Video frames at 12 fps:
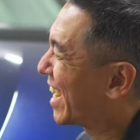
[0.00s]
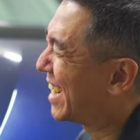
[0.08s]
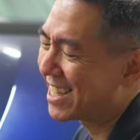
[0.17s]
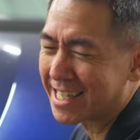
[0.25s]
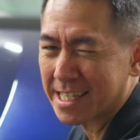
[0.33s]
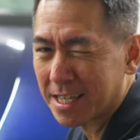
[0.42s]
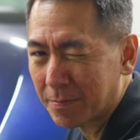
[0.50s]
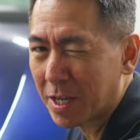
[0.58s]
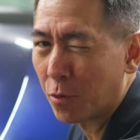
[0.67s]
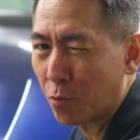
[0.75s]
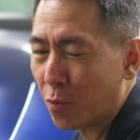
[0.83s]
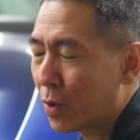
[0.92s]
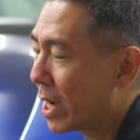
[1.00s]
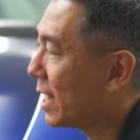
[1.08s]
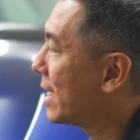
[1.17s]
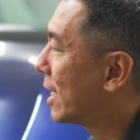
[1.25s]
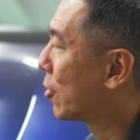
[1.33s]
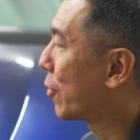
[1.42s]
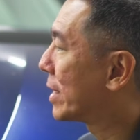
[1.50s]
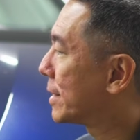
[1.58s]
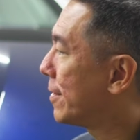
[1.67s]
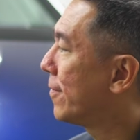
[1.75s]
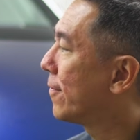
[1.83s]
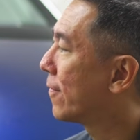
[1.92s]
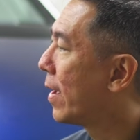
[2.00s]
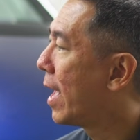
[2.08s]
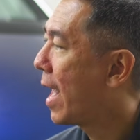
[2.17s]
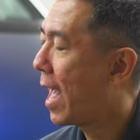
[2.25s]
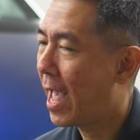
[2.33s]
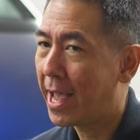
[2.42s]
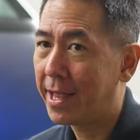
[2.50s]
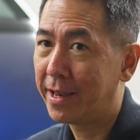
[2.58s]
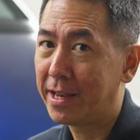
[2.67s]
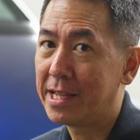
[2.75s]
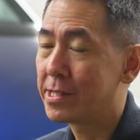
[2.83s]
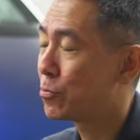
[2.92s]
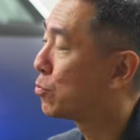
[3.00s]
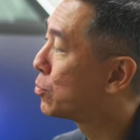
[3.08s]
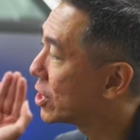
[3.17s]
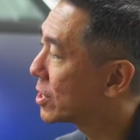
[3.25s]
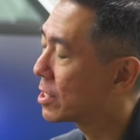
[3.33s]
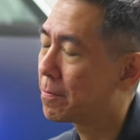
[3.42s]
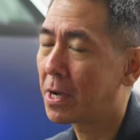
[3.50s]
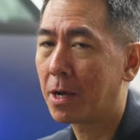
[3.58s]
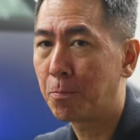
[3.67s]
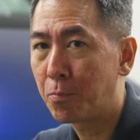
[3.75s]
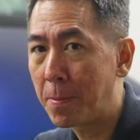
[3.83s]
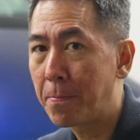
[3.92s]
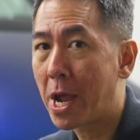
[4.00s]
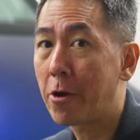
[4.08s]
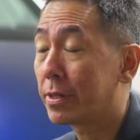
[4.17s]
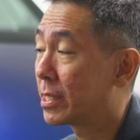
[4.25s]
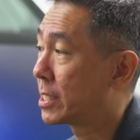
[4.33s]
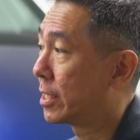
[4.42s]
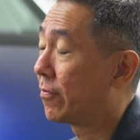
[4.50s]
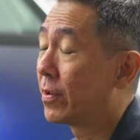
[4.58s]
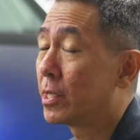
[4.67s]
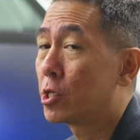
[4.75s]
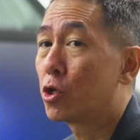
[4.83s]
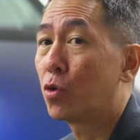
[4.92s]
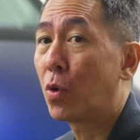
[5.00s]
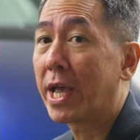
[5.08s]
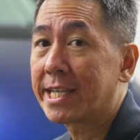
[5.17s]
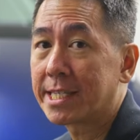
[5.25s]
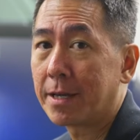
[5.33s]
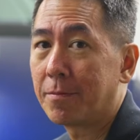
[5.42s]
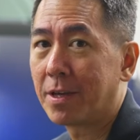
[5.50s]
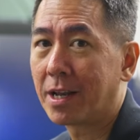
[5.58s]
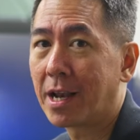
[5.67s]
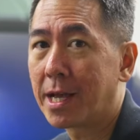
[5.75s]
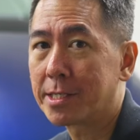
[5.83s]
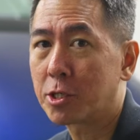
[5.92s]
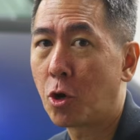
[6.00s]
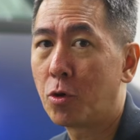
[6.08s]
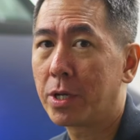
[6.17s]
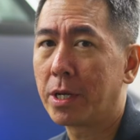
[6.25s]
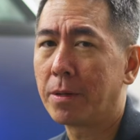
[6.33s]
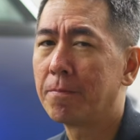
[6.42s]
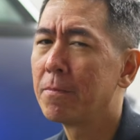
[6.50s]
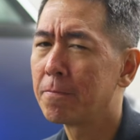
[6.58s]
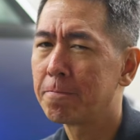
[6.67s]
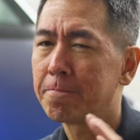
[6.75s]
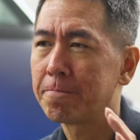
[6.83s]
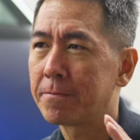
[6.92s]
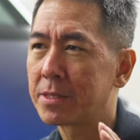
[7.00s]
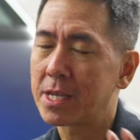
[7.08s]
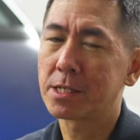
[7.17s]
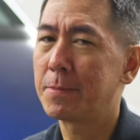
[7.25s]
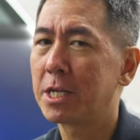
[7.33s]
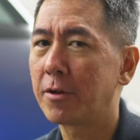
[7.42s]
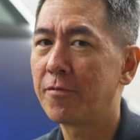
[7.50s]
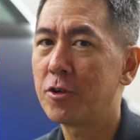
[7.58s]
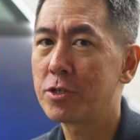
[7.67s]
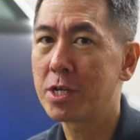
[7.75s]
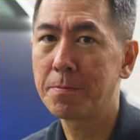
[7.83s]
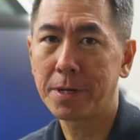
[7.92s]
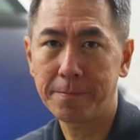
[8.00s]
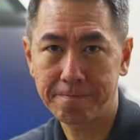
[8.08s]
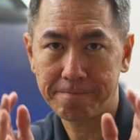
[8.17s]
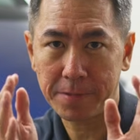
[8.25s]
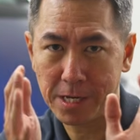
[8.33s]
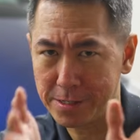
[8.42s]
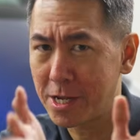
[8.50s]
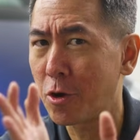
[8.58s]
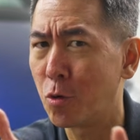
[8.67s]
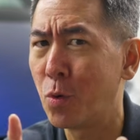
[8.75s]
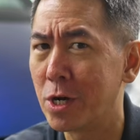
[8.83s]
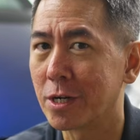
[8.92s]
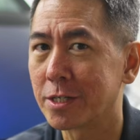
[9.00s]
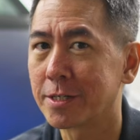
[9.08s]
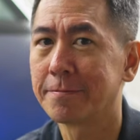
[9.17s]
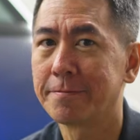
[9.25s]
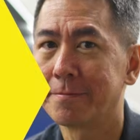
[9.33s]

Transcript: unless there's something really aggressive, and it's just about preparing the surface to accept the glass coating. Sounds a bit confusing, but here's how it works.